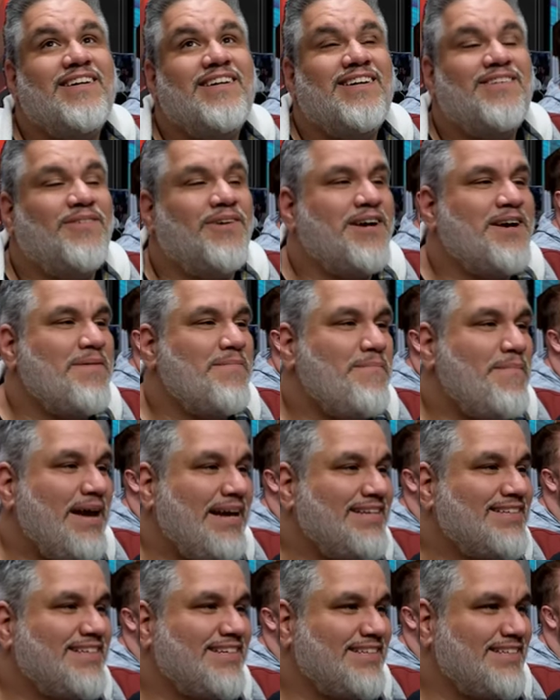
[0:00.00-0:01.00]
What an
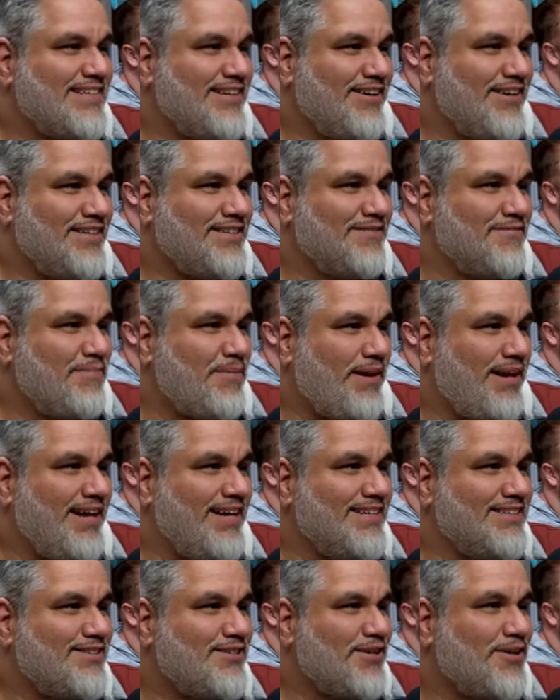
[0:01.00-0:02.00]
amazing series of
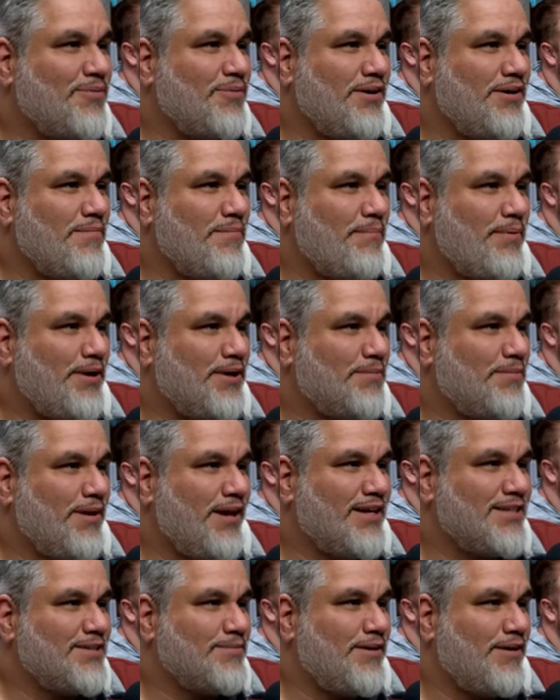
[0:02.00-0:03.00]
plays. Turn one, Bitter
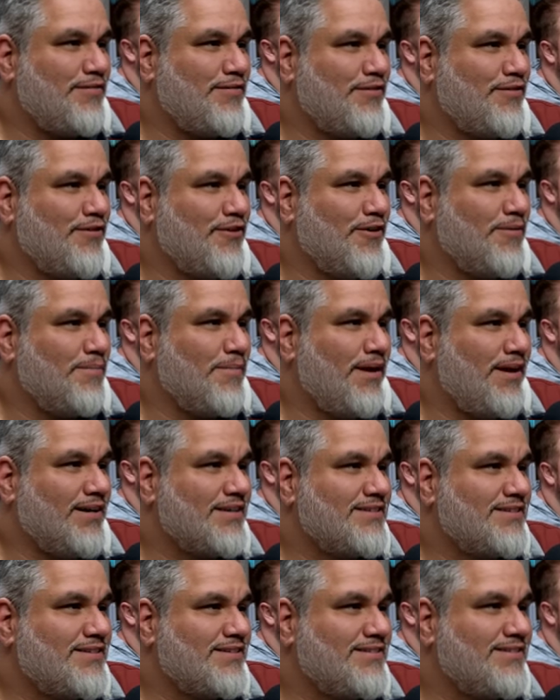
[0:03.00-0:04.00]
Blossom off of Chrome
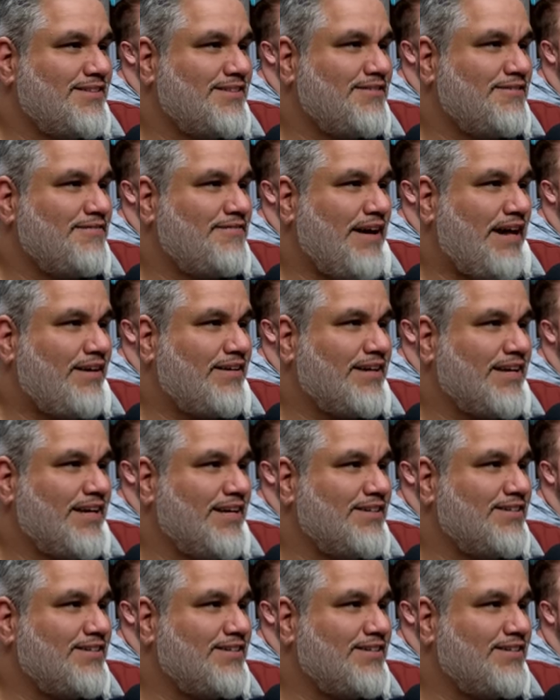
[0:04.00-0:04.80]
Mox. Turn two, Valky.